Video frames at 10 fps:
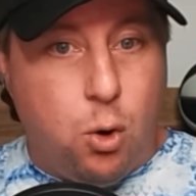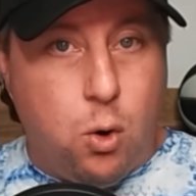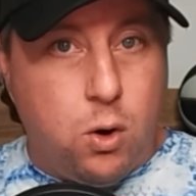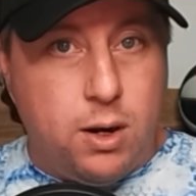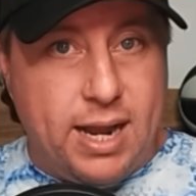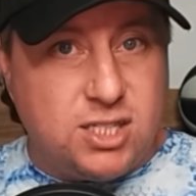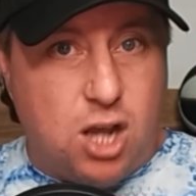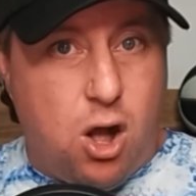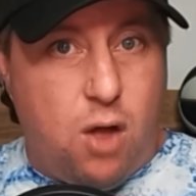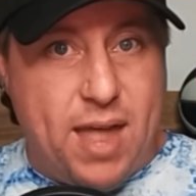Or is
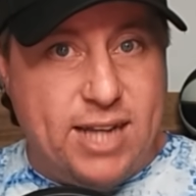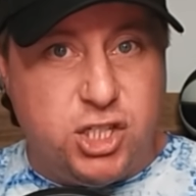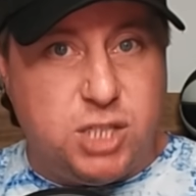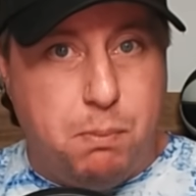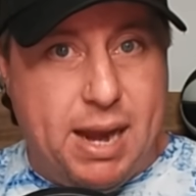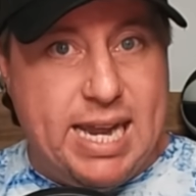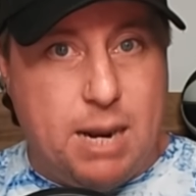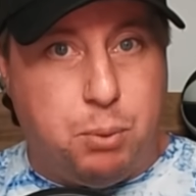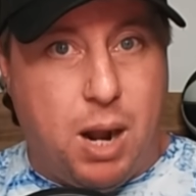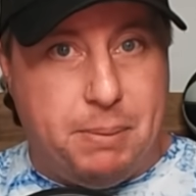all that just
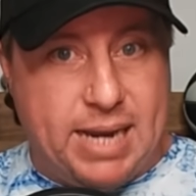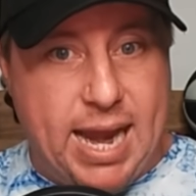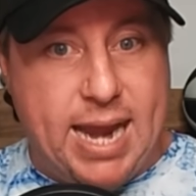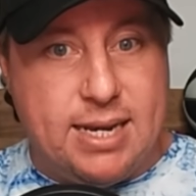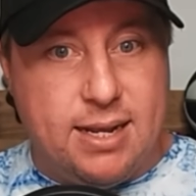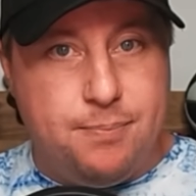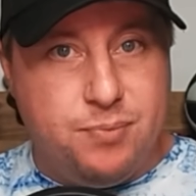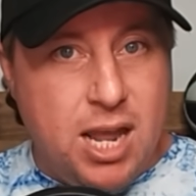media propaganda?